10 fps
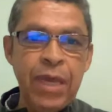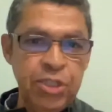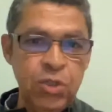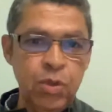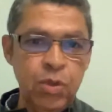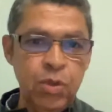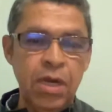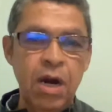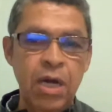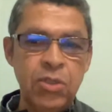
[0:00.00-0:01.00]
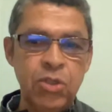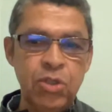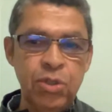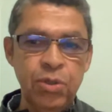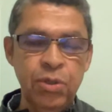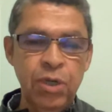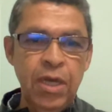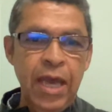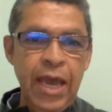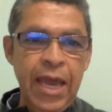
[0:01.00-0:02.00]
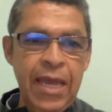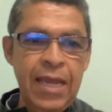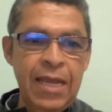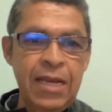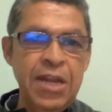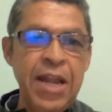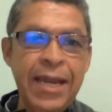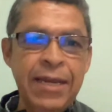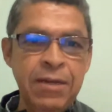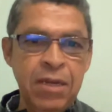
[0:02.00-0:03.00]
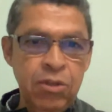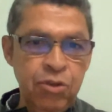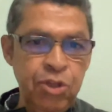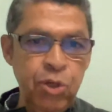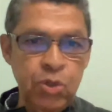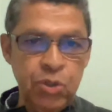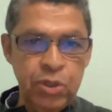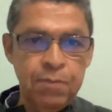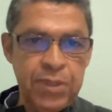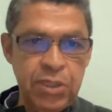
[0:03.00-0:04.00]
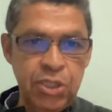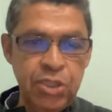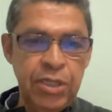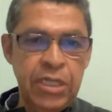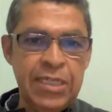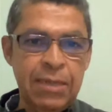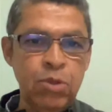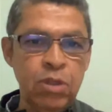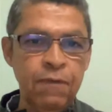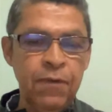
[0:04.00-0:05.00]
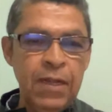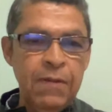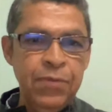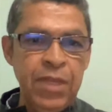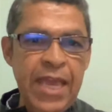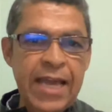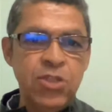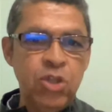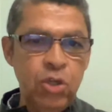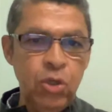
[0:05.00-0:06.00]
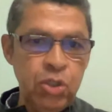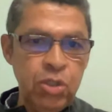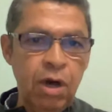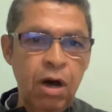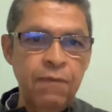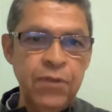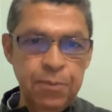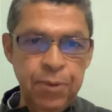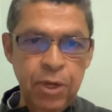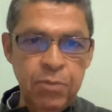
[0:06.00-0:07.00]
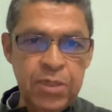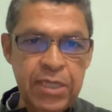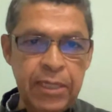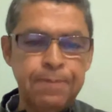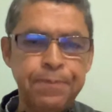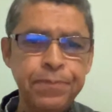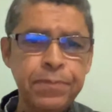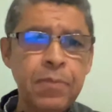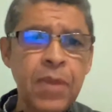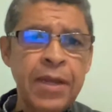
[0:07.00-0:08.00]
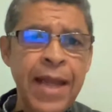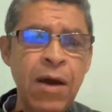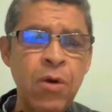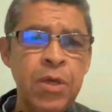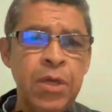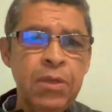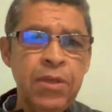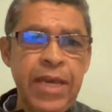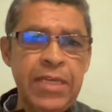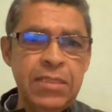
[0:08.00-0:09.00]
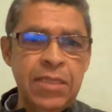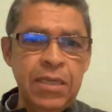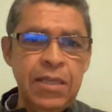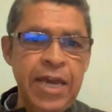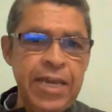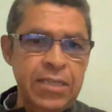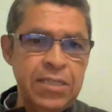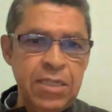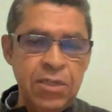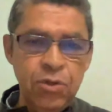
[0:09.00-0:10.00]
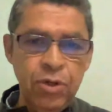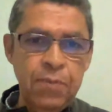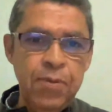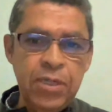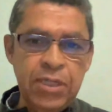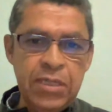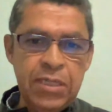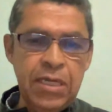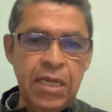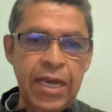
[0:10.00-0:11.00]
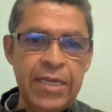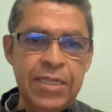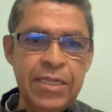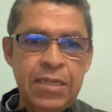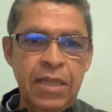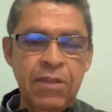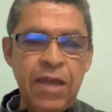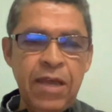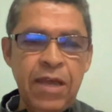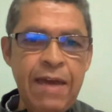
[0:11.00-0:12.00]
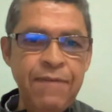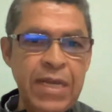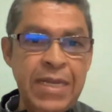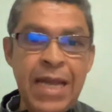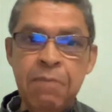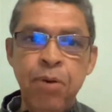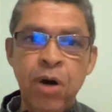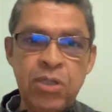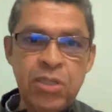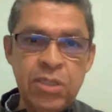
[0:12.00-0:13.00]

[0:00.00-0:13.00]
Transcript: to a non-neutral position in terms of the execution of diplomacy. Now, the ANC, the ruling party, has indicated that they have a non-partisan position